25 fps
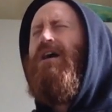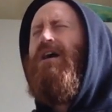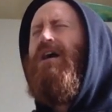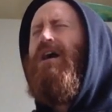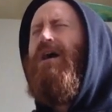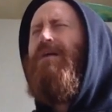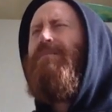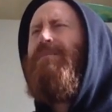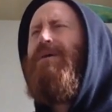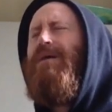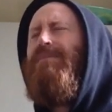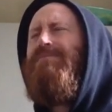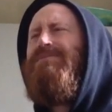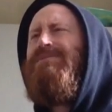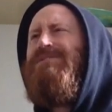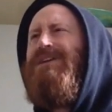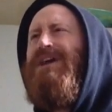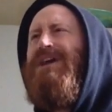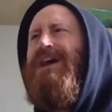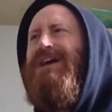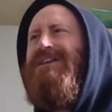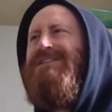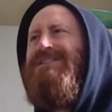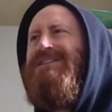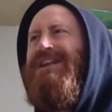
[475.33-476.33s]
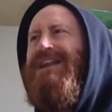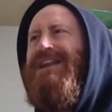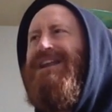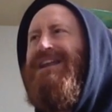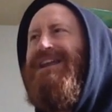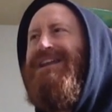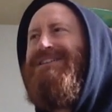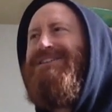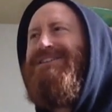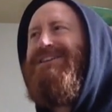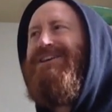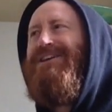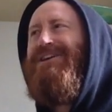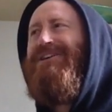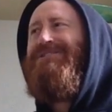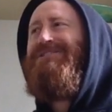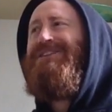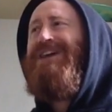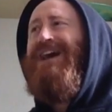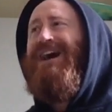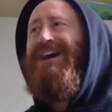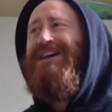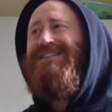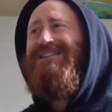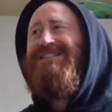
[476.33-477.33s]
I'm upstairs and I need to go
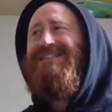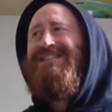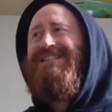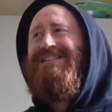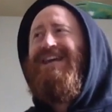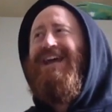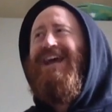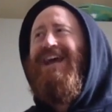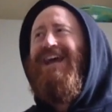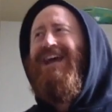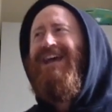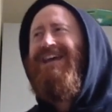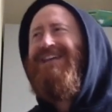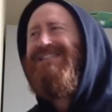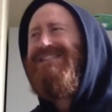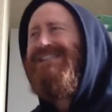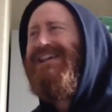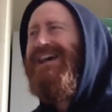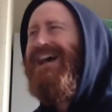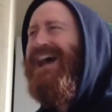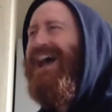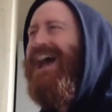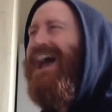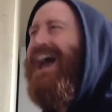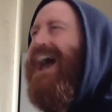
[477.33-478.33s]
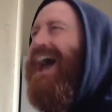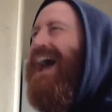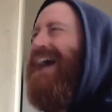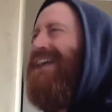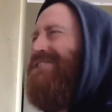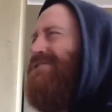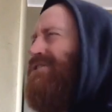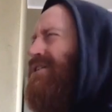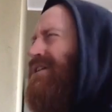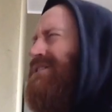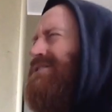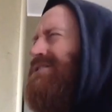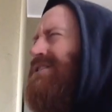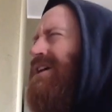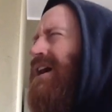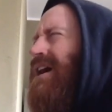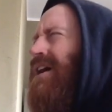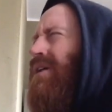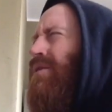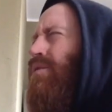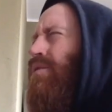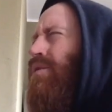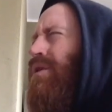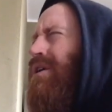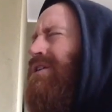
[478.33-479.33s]
downstairs? And so he's
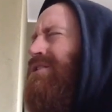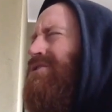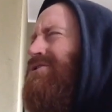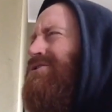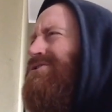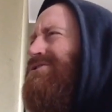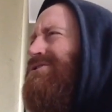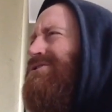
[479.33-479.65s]
like, what did you